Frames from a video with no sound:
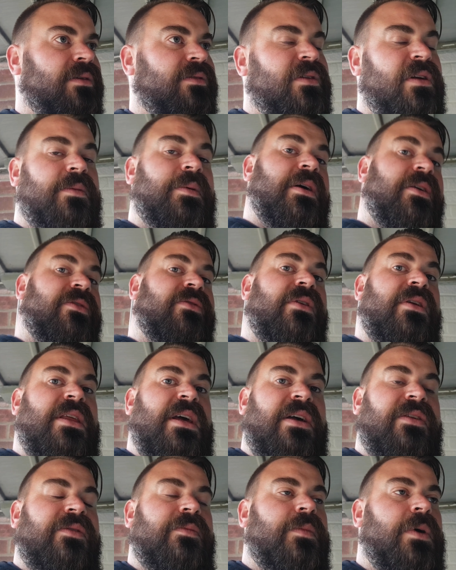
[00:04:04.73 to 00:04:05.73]
It's done about
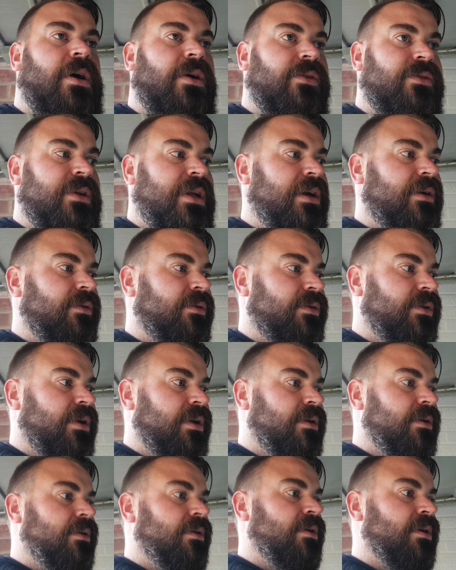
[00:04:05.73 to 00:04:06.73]
3,000 miles now,
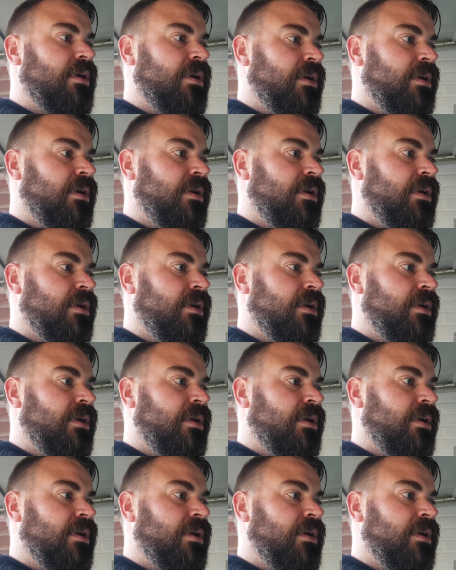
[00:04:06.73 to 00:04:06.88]
so